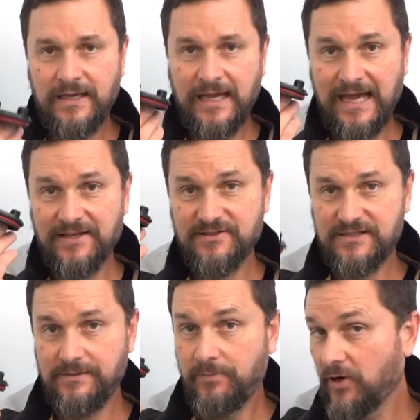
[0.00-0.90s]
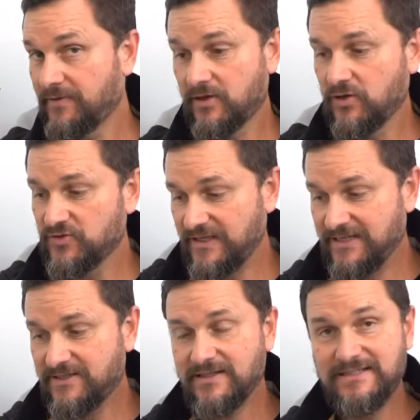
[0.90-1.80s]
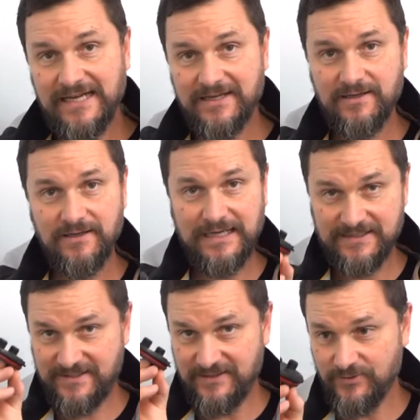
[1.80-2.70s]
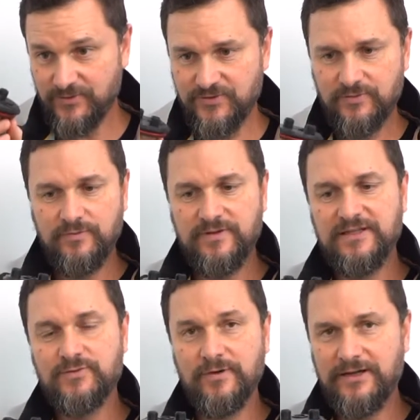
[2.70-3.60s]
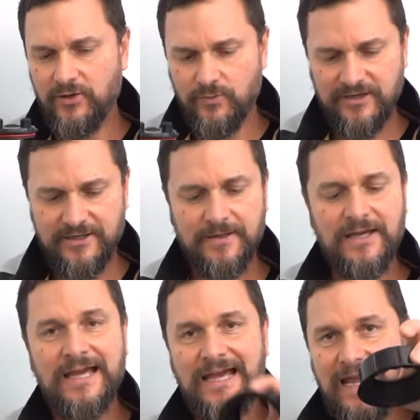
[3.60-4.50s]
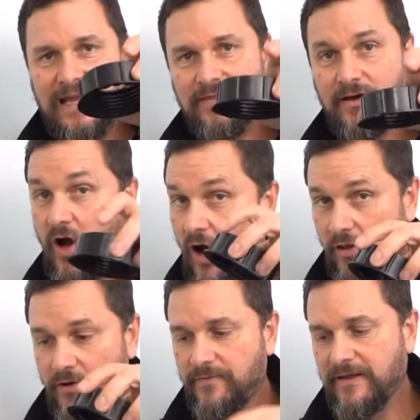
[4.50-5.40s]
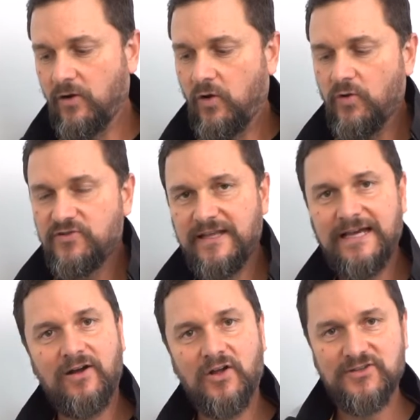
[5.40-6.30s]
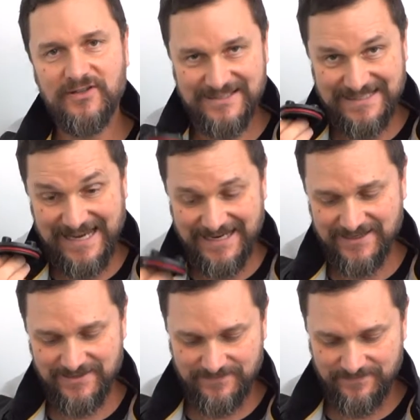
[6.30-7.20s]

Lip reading: has the part that goes into the tank and seals with this red O-ring, and the collar that holds that onto the tank.